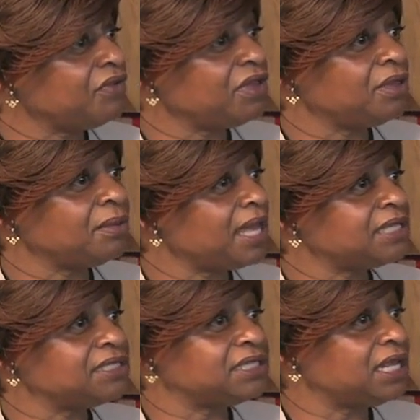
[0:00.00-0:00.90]
him,
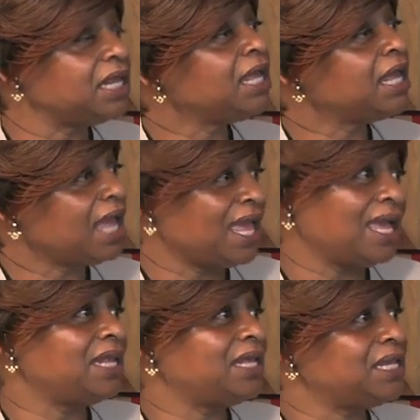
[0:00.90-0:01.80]
I said, I
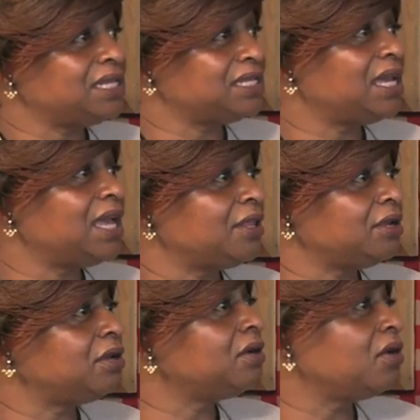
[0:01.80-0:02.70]
got to get it
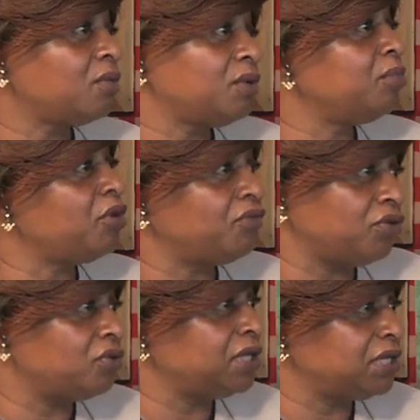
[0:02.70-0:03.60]
together, or we both
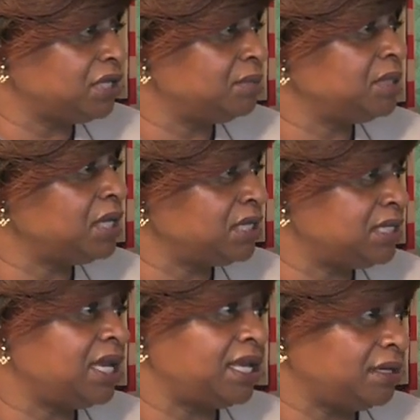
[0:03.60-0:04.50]
gonna end up that's
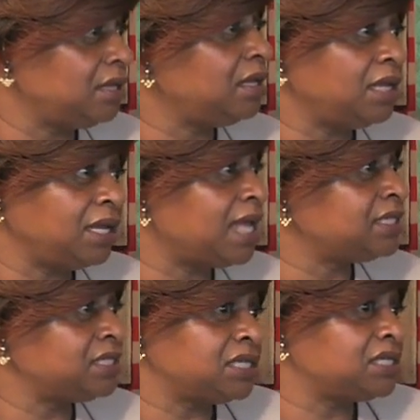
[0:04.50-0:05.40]
dead, right. mm-hmm. and
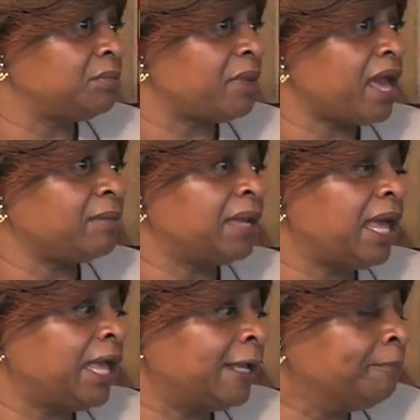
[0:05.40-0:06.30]
that's mm-hmm. just the bottom
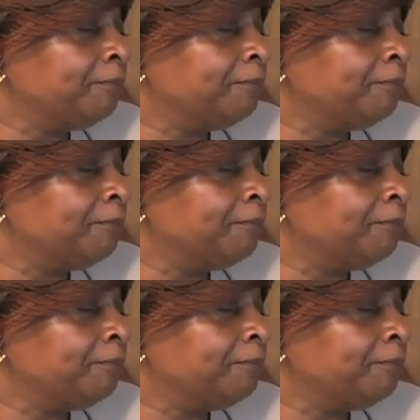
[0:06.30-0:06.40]
line.